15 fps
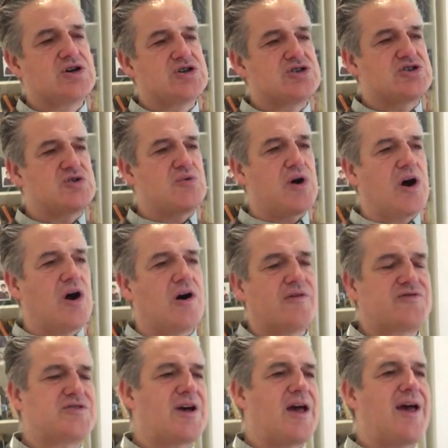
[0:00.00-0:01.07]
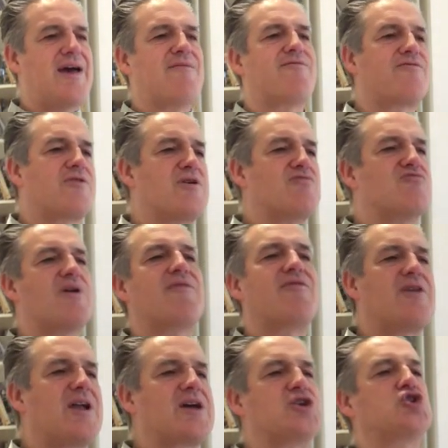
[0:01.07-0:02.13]
So after every
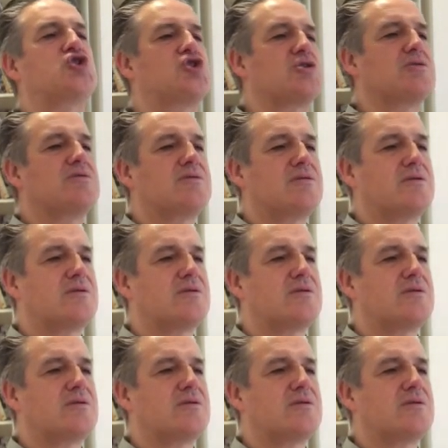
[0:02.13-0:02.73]
revelation,